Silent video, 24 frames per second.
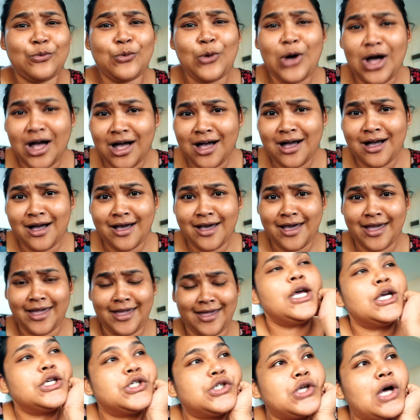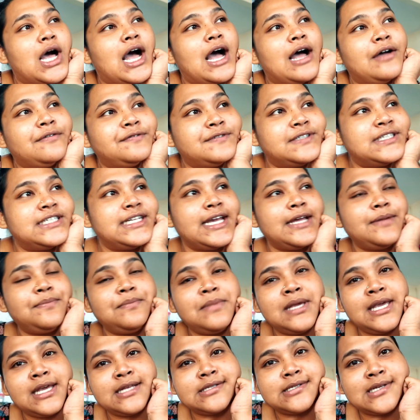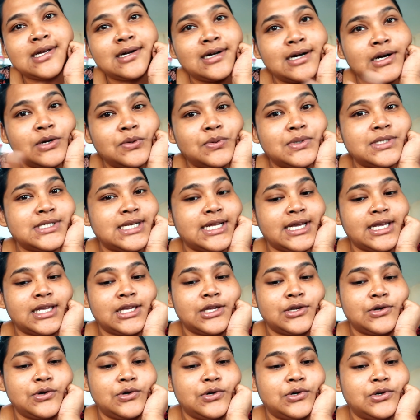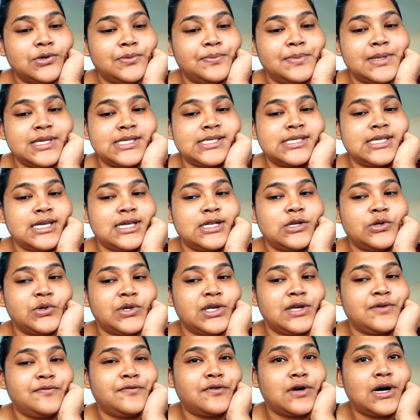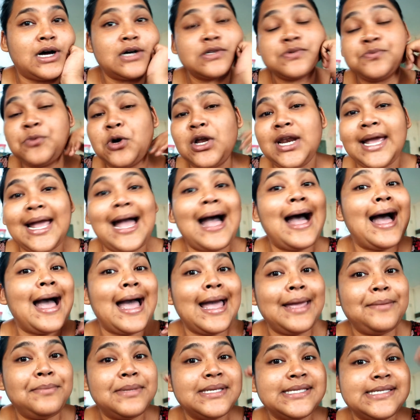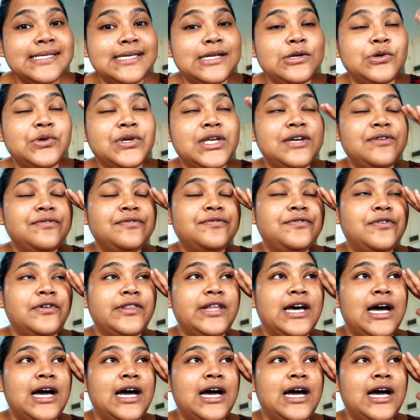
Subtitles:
Why? So after that, me and Sarah was like, you know, busy looking for house. More like I busy looking for the